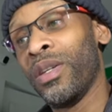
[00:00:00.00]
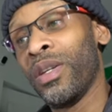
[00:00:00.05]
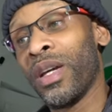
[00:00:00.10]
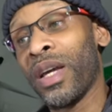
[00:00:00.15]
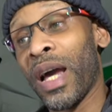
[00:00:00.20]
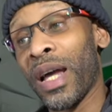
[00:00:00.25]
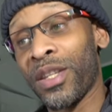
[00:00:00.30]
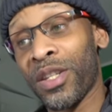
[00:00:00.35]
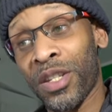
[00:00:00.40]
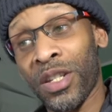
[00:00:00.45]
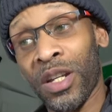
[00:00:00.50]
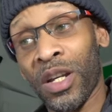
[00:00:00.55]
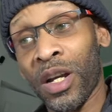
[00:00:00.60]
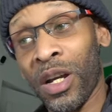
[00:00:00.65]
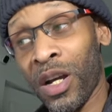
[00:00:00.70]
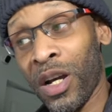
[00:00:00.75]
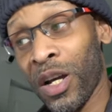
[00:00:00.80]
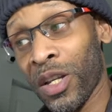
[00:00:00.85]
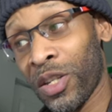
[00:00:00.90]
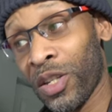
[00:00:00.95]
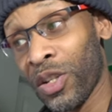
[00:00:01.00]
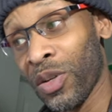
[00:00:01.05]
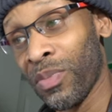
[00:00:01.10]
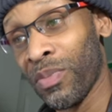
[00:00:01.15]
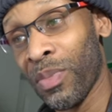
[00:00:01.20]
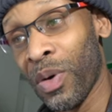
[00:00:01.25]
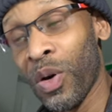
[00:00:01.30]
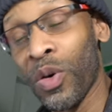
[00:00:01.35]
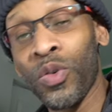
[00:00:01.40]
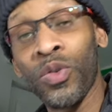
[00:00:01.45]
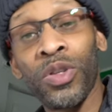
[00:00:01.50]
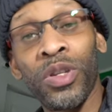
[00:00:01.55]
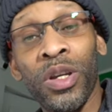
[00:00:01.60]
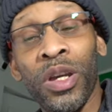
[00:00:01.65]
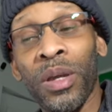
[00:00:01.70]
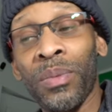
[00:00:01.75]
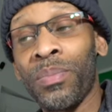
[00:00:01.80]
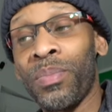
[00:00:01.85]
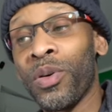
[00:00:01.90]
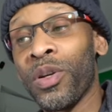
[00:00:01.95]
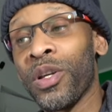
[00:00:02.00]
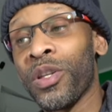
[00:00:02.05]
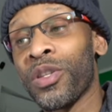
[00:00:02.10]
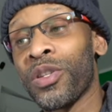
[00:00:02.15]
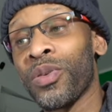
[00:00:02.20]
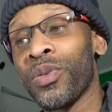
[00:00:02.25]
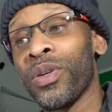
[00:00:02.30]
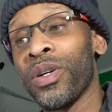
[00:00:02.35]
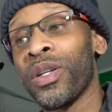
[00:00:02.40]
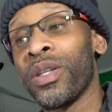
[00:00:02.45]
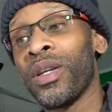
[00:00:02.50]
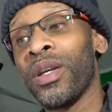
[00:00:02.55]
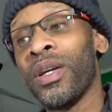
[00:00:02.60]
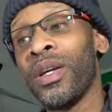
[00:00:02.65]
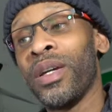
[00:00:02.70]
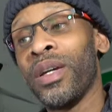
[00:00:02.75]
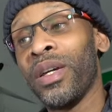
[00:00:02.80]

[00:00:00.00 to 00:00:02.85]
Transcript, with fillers: You got custom modes you can put into it.